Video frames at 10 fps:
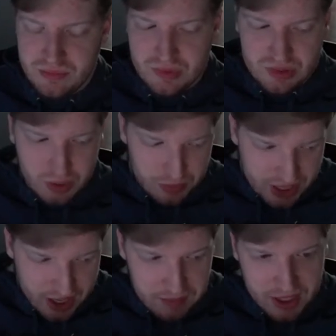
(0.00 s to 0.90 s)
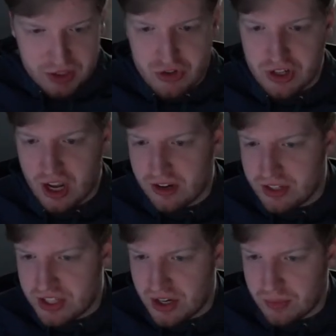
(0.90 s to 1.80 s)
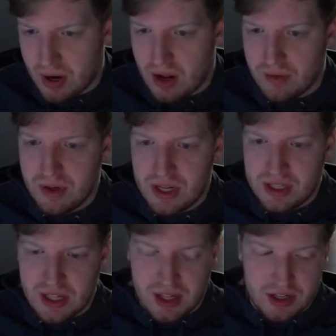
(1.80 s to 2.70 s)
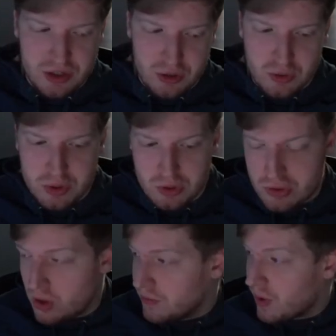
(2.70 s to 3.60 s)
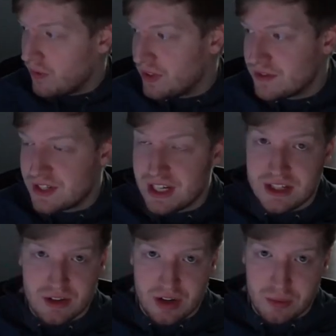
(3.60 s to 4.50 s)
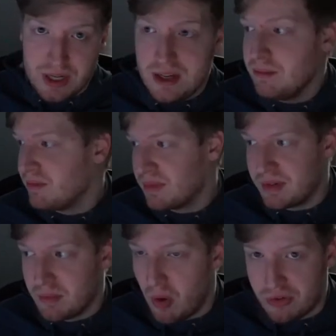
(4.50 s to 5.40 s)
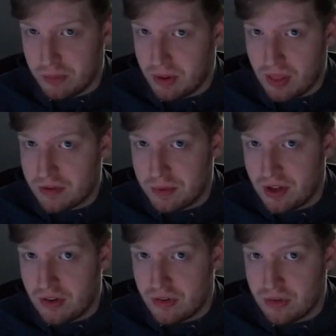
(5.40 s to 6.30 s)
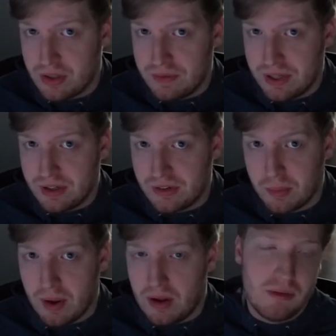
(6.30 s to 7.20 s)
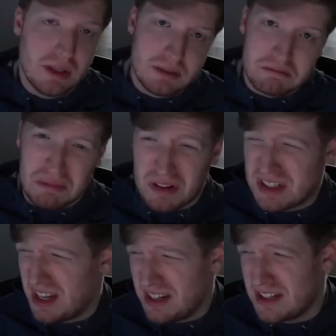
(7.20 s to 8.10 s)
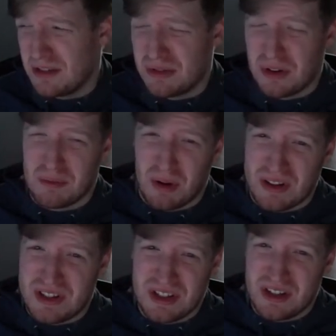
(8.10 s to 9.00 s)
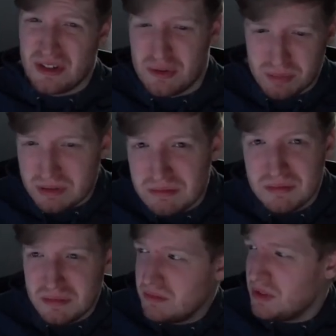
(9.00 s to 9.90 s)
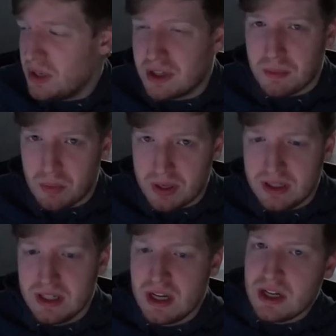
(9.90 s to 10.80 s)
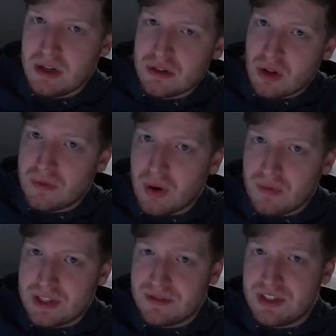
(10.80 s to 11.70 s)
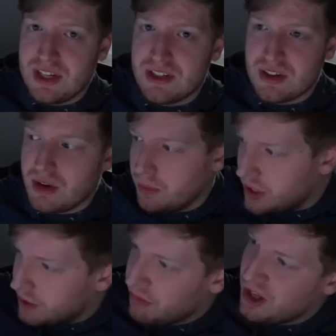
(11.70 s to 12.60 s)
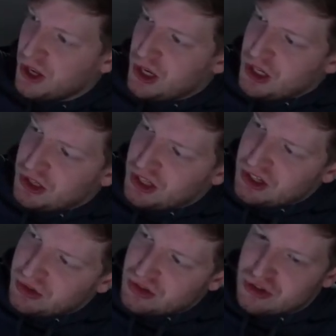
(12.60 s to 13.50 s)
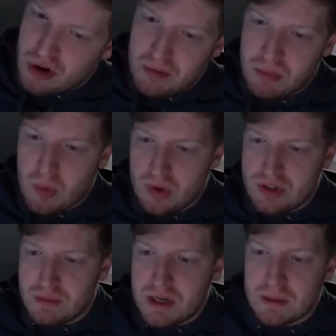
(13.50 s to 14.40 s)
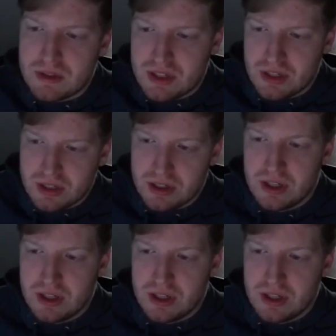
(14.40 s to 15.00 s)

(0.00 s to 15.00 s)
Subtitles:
like with that in mind, you should kind of design a route that you use all of your offensive CDs on AoE, also Bloodlust potentially even as well. Bloodlust kind of gets used on bosses in that dungeon, but you get the point. Use all of your offensive CDs on AoE, then use a Stoneborn to be able to